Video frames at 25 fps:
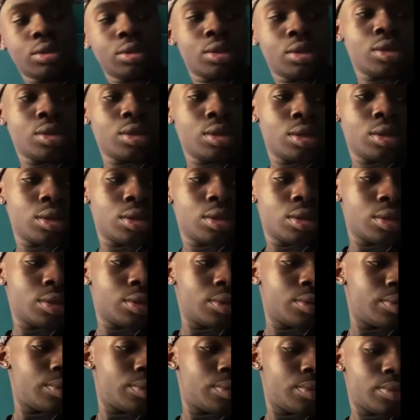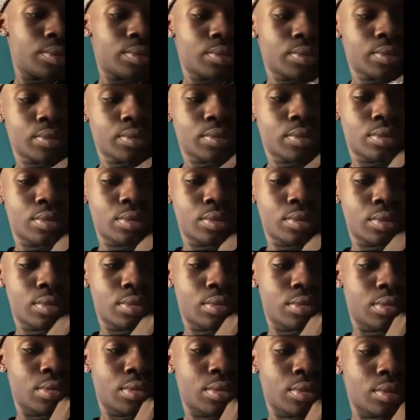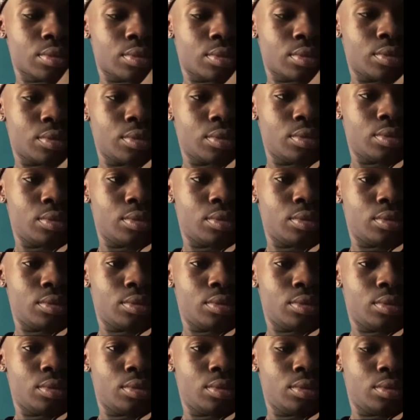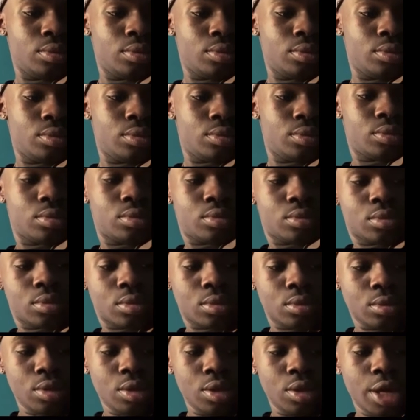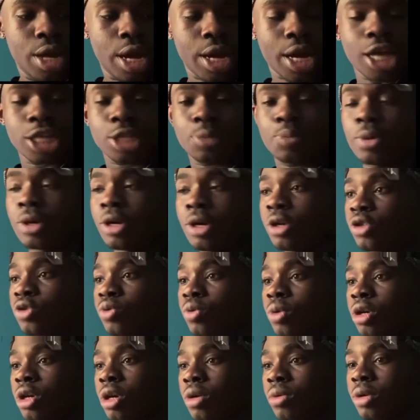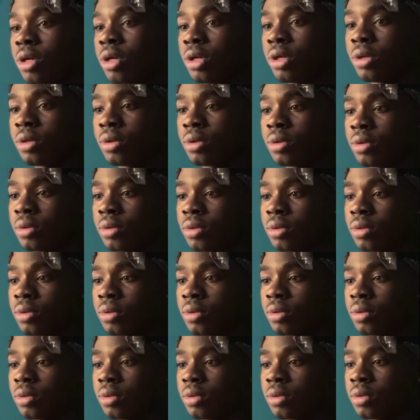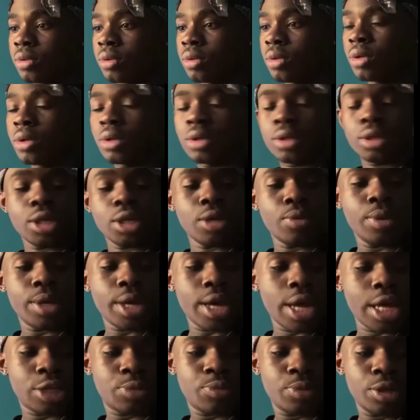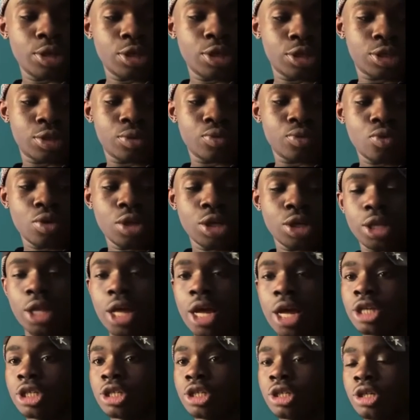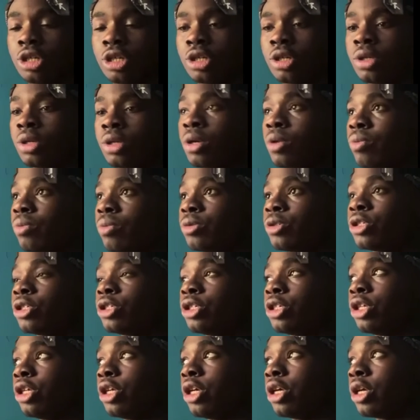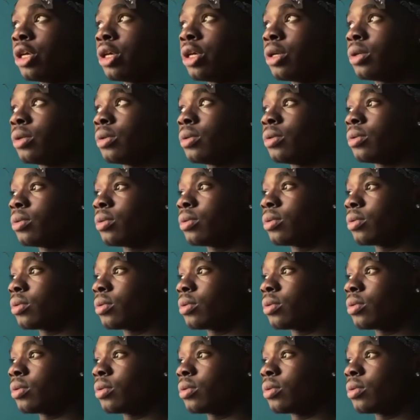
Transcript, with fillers: I think I graduated with Spanish one. Uh, yeah, I yeah. think I passed Spanish one last year. Yeah, we had Spanish one last year. That's so good.